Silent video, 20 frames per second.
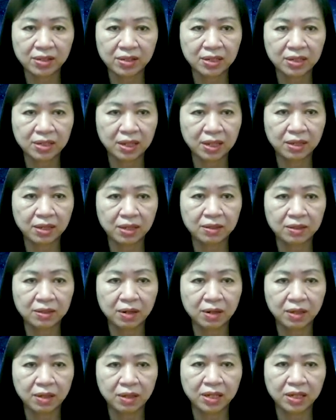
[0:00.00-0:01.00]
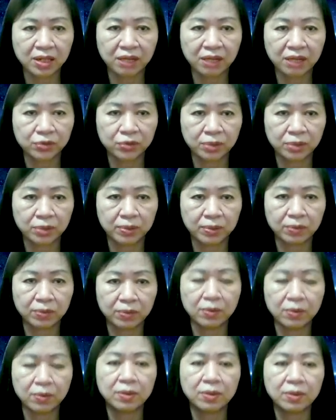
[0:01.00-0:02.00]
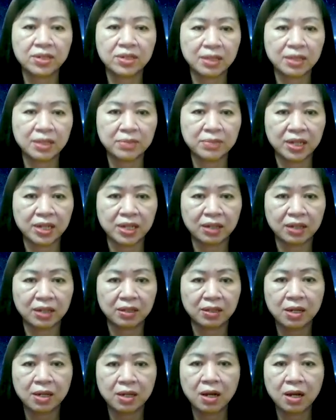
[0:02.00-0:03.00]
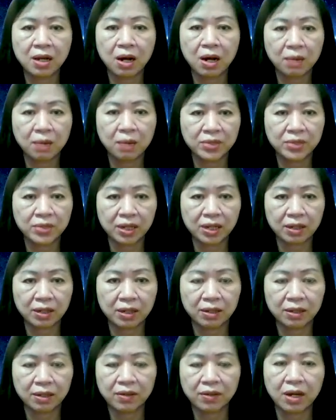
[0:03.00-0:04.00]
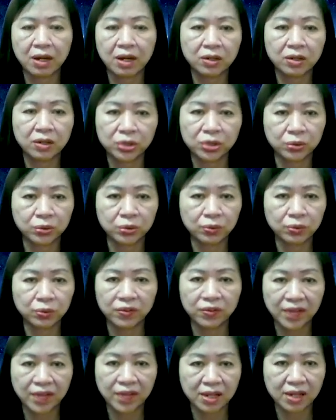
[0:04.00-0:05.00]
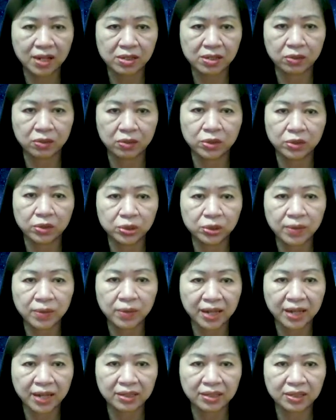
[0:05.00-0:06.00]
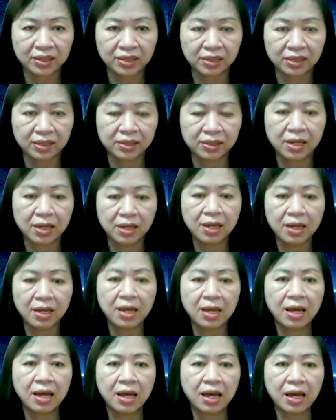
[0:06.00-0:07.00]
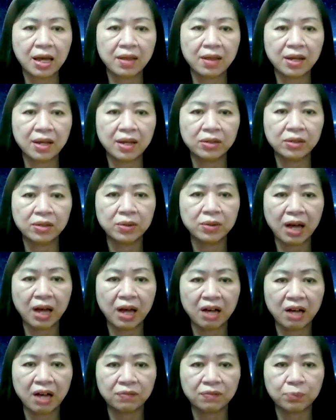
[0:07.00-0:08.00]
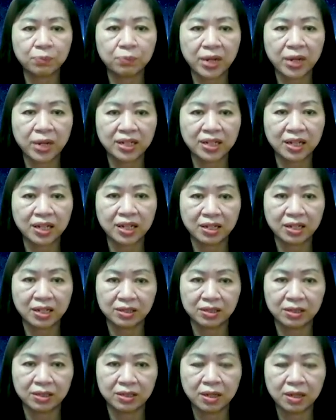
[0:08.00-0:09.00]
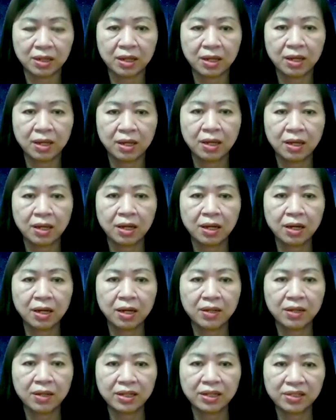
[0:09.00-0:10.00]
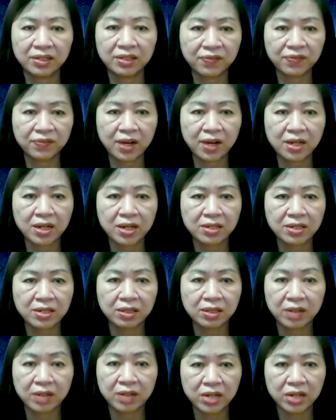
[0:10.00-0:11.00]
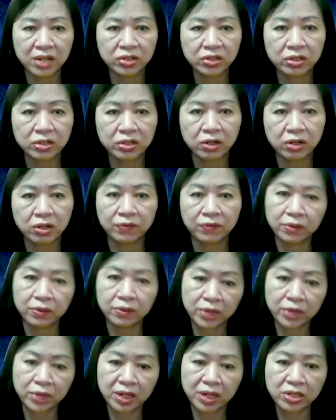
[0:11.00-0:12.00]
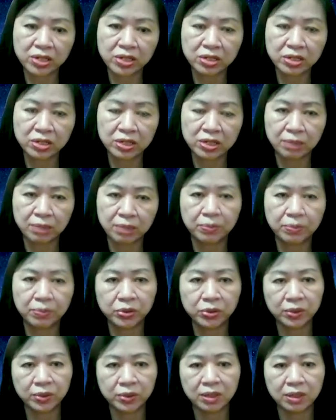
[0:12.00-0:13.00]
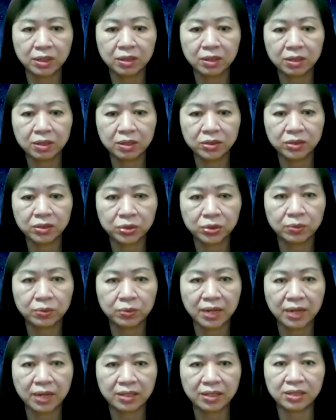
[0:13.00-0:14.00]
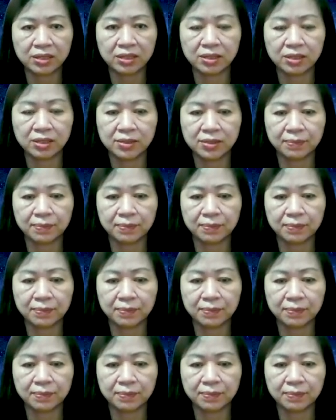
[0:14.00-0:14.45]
in RDF Triple: subject, object. They are two things or two entities. And then you have predicate that defines the nature of the relationship between the two entities.